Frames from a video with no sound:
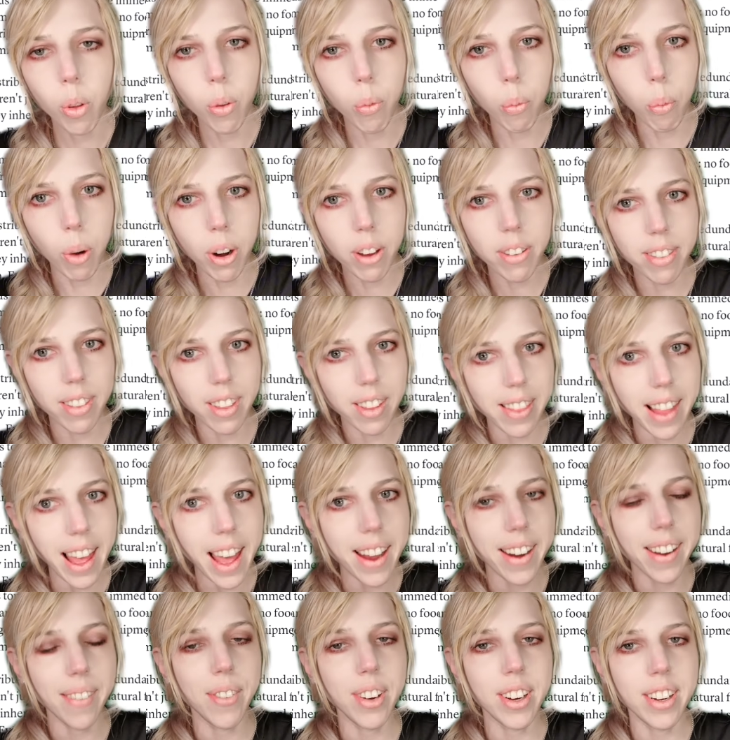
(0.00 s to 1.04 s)
Worse than
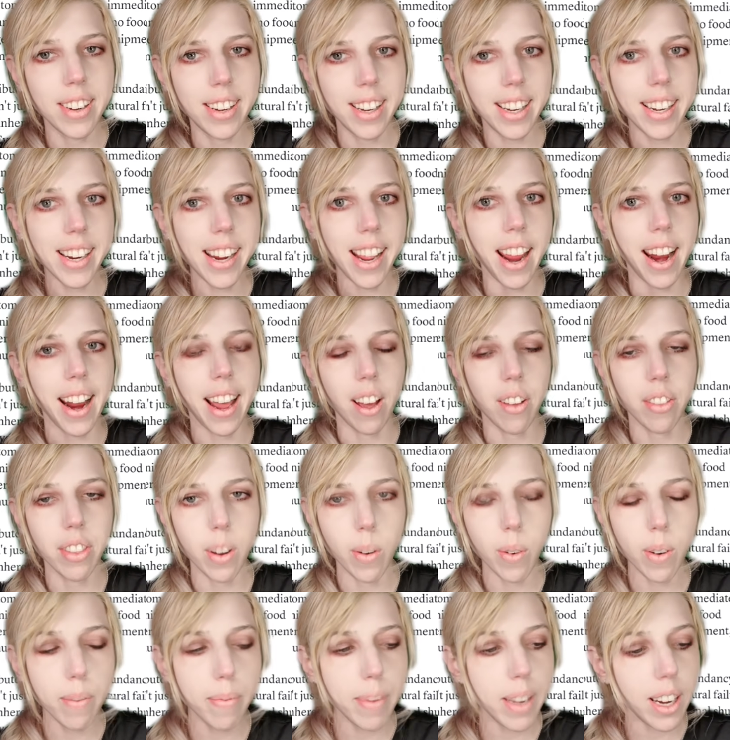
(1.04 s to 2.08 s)
that, if it did get out,
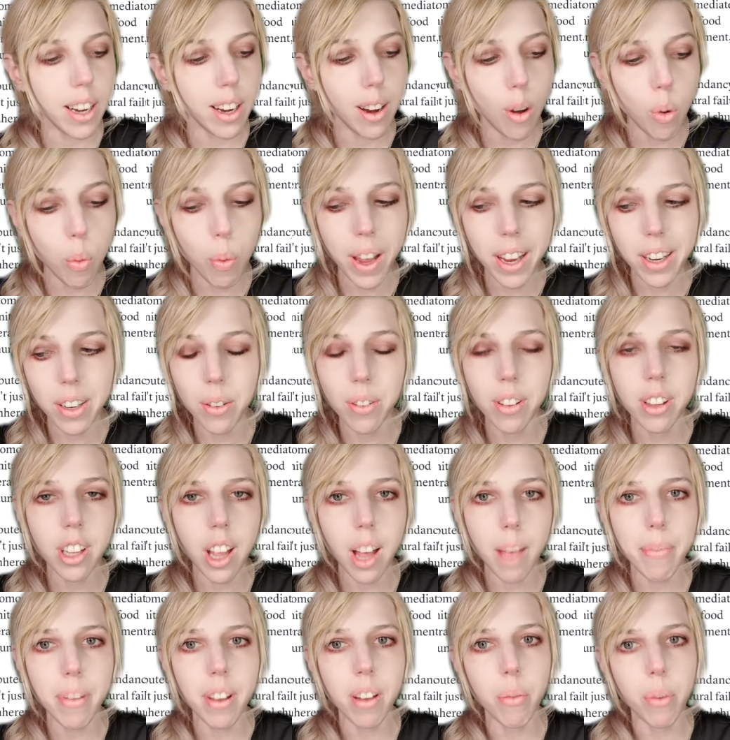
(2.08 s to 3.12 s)
there would be no way to
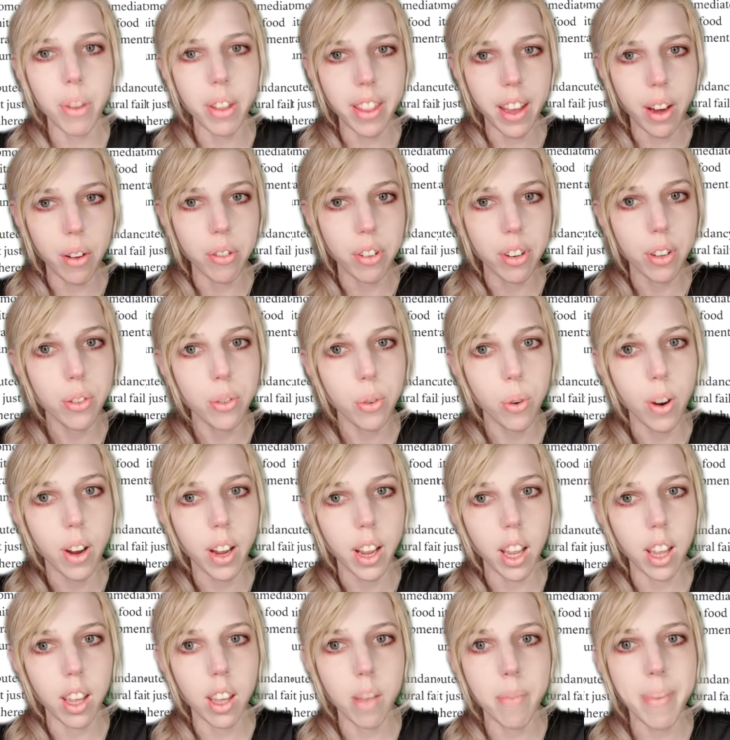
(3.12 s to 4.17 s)
stop it without
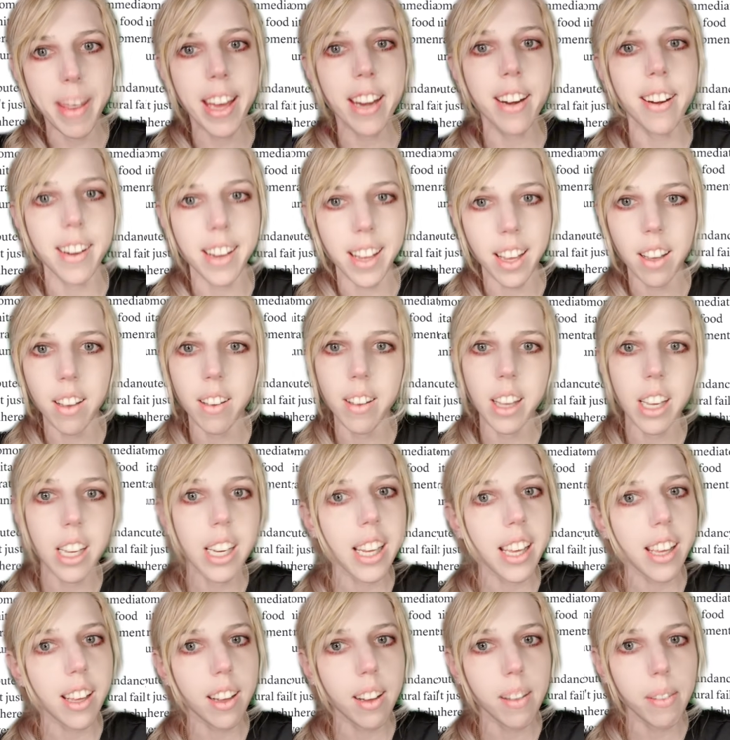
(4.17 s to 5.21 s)
destroying humanity.
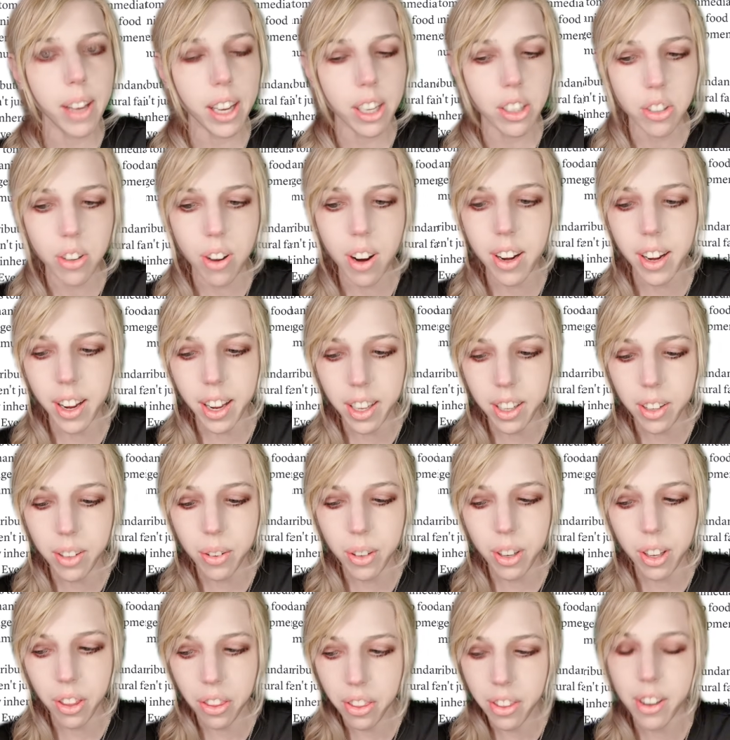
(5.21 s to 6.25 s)
Any electronic
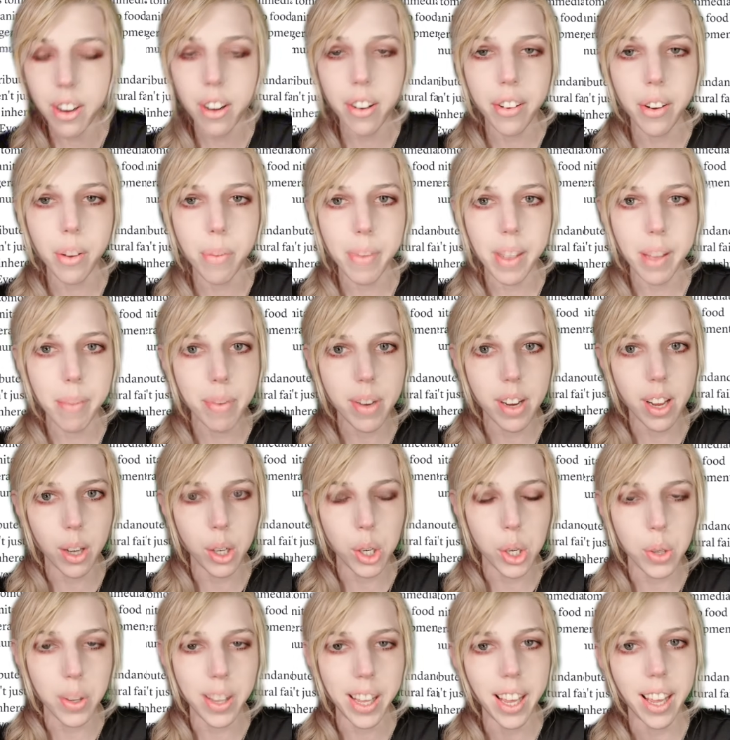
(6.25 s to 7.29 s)
you consider to be
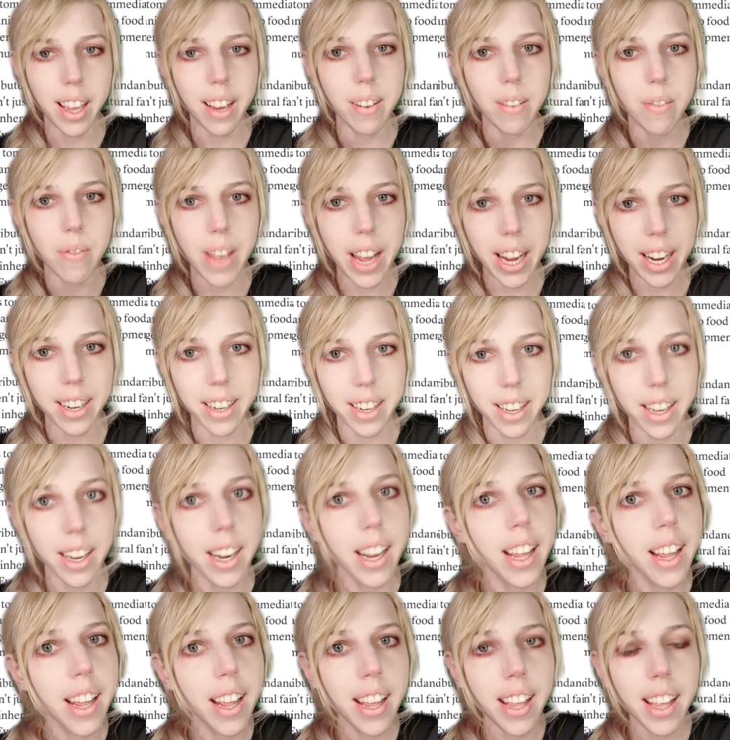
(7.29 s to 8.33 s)
potentially infected.